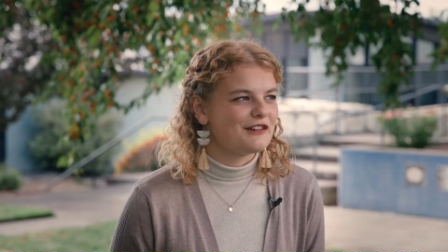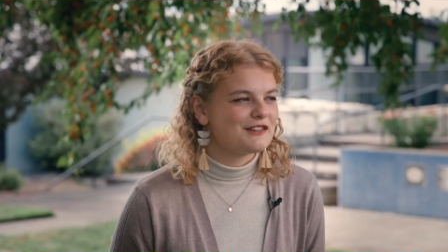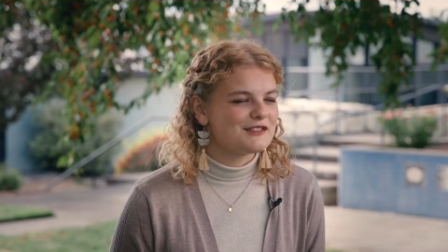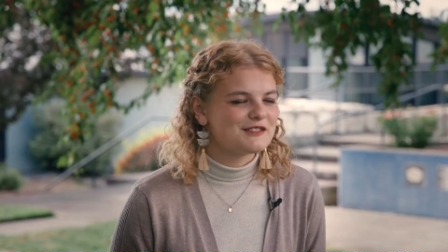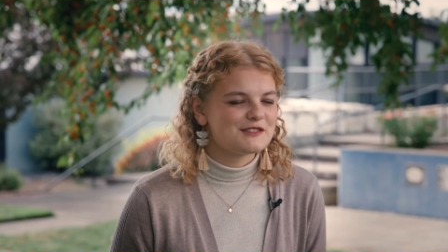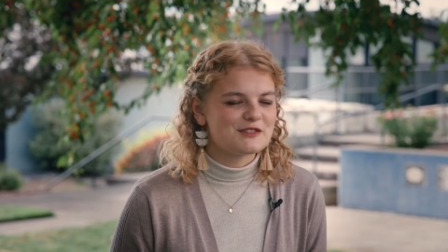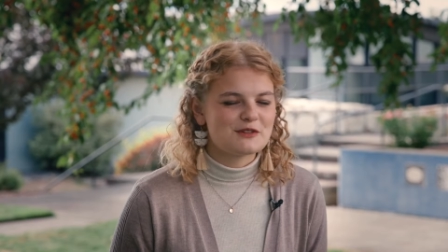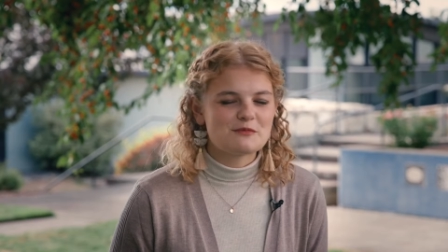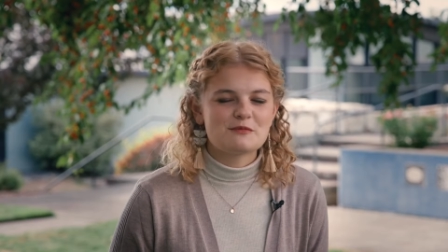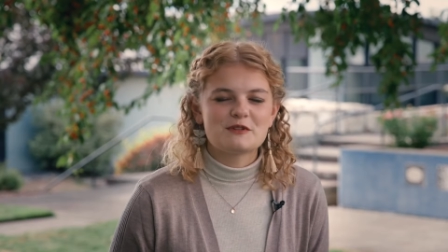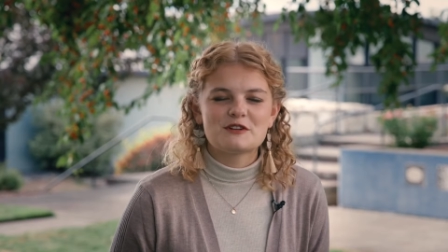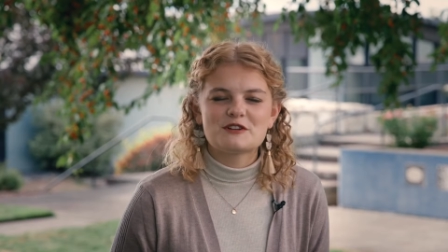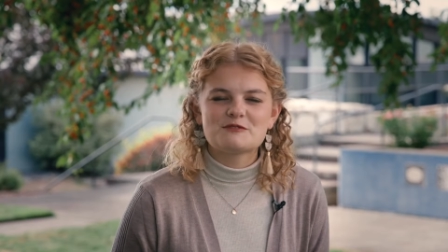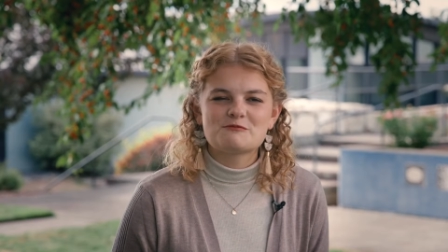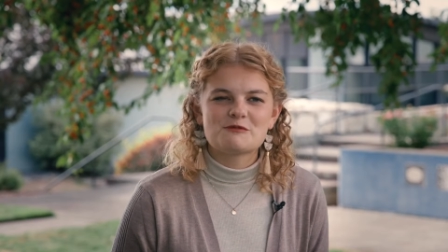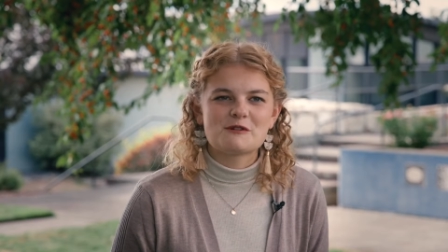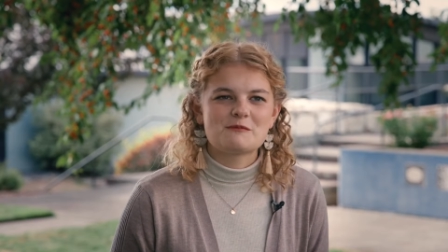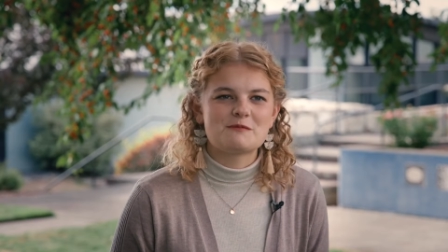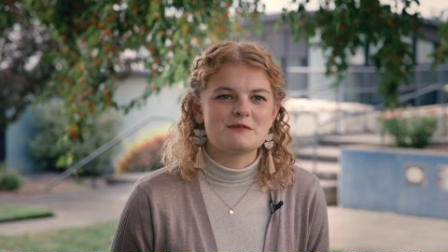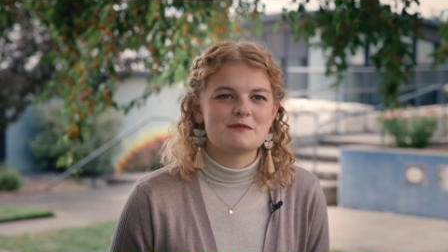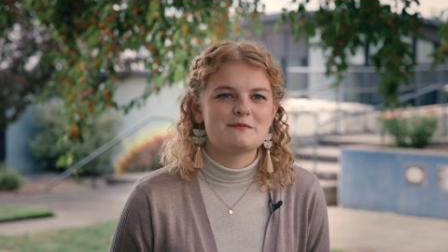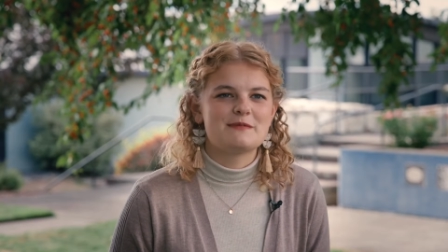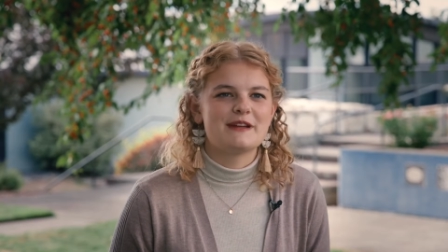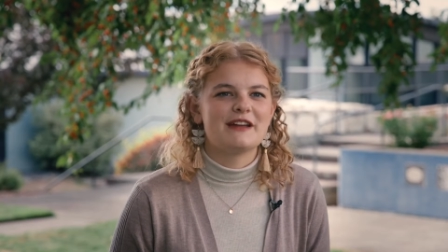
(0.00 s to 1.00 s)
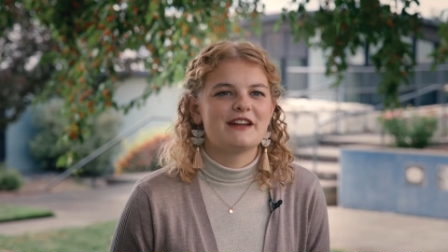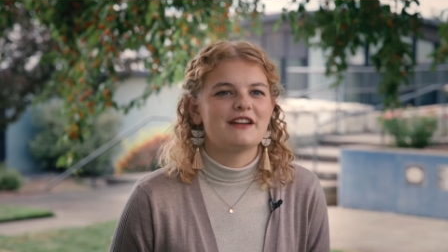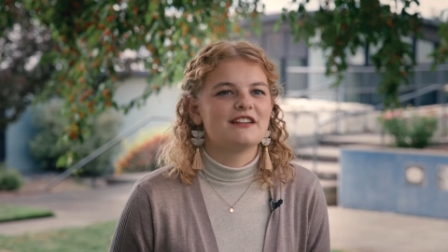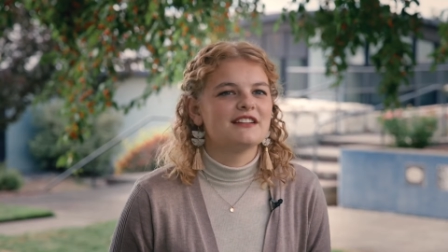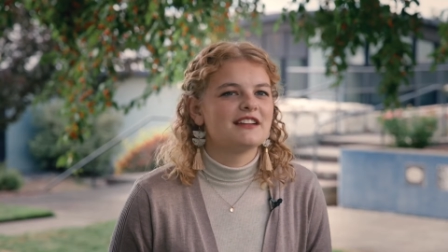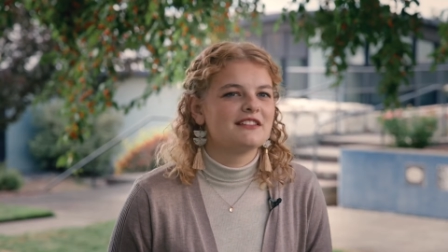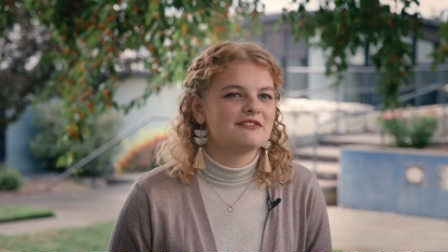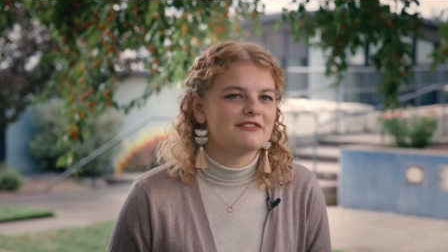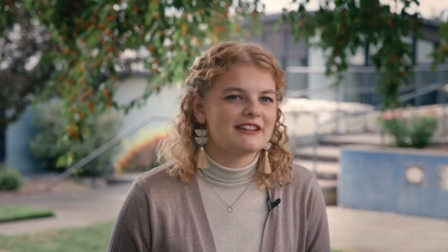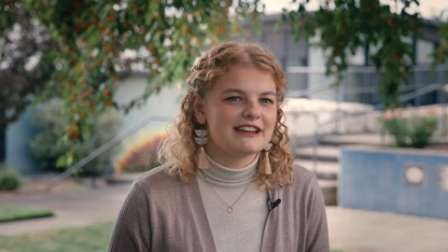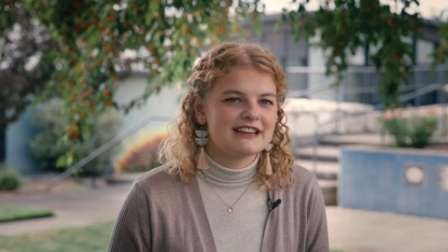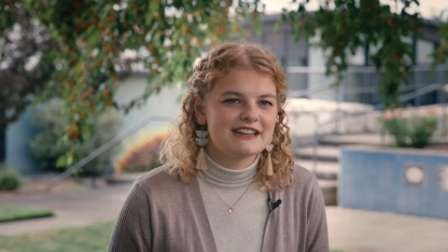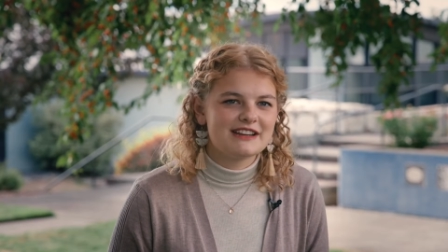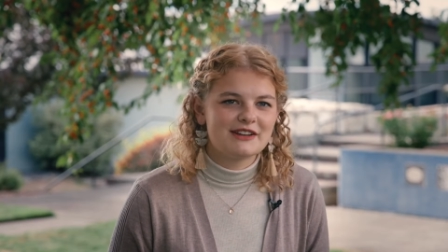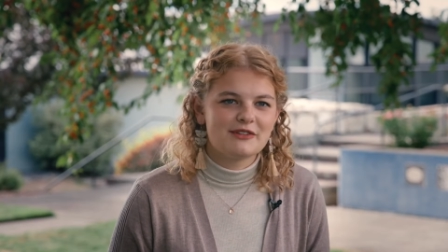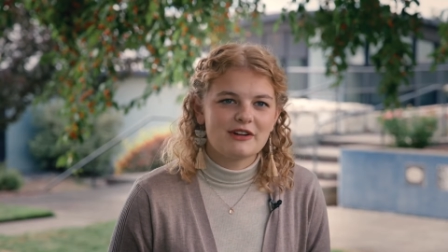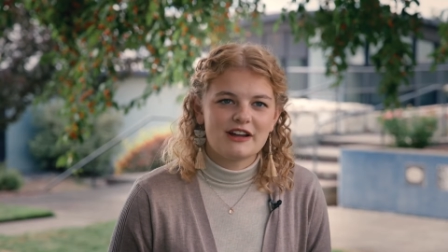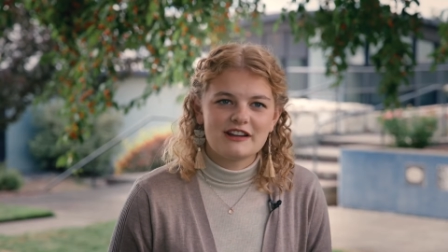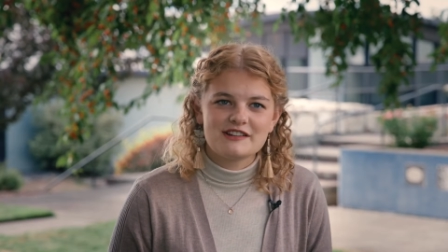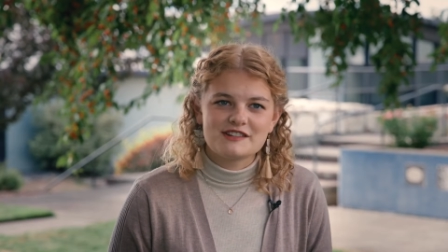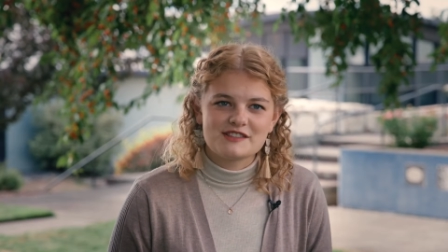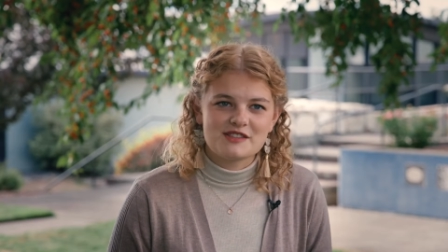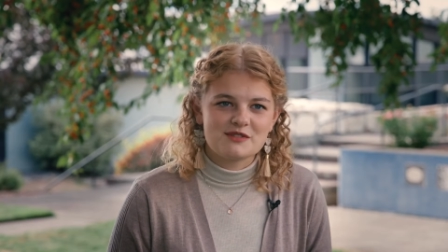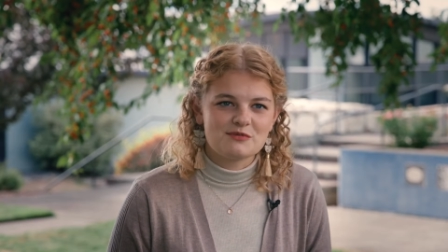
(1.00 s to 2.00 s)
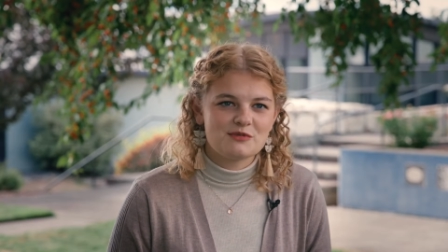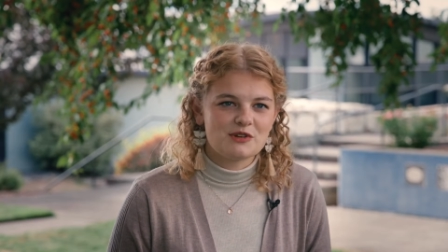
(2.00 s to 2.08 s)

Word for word: so much more prepared and ready to go out into the